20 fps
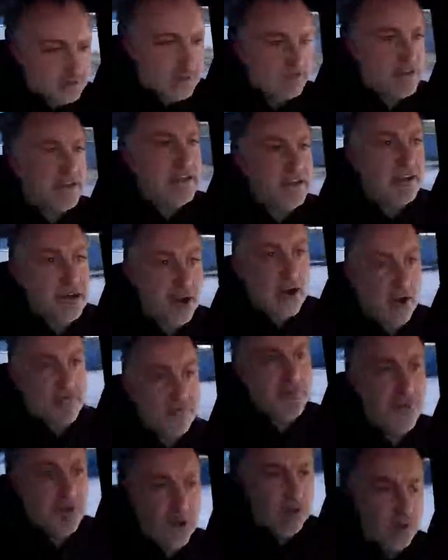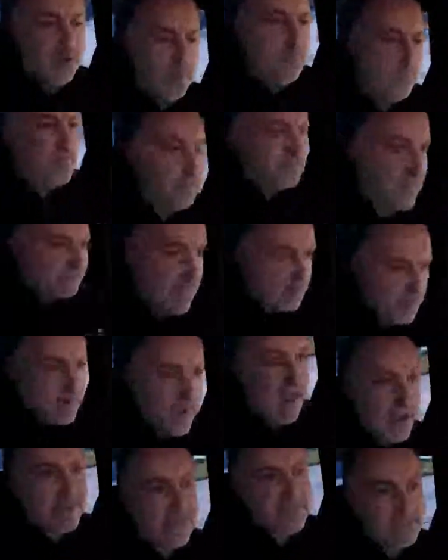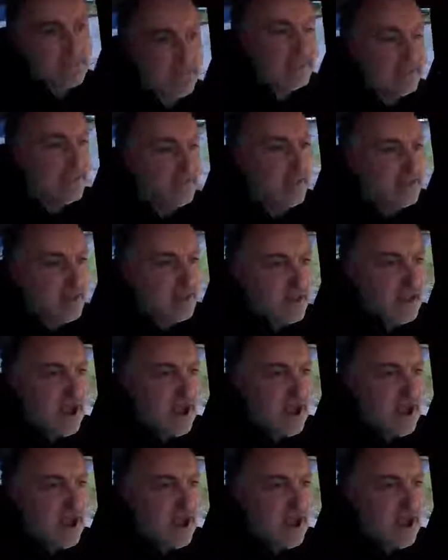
take off the magazine.